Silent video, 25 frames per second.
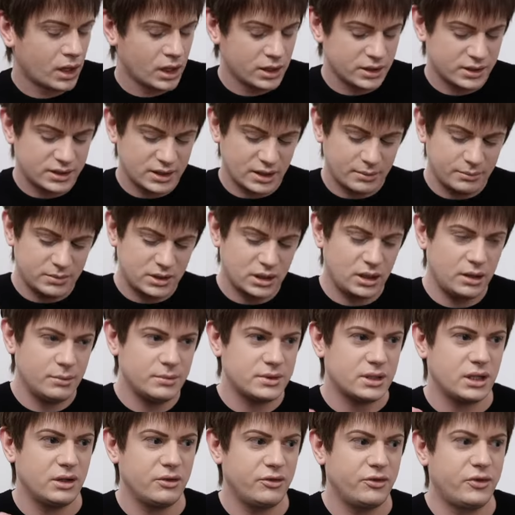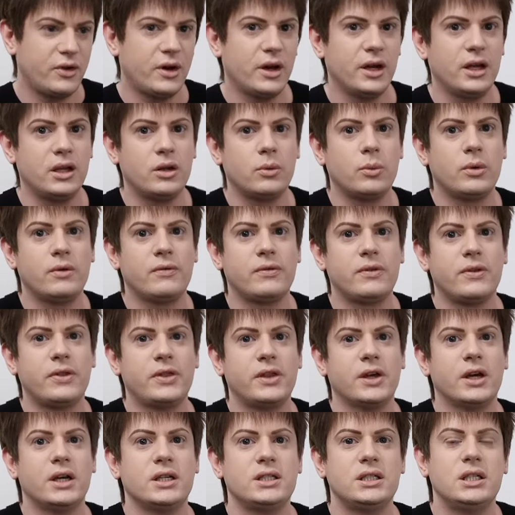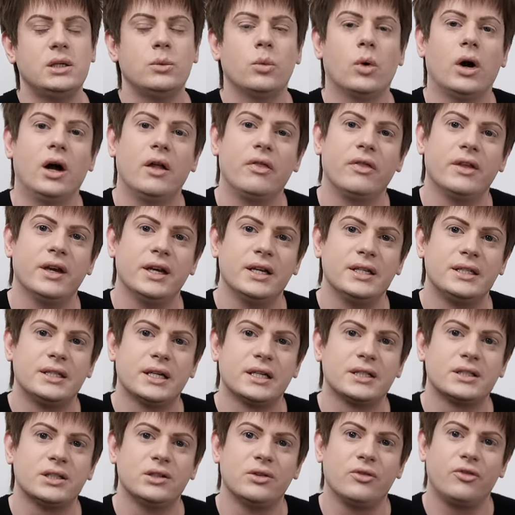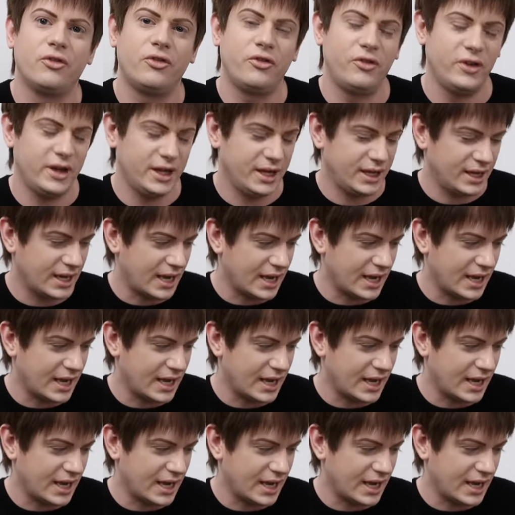sometimes I find with the 31 that it doesn't fit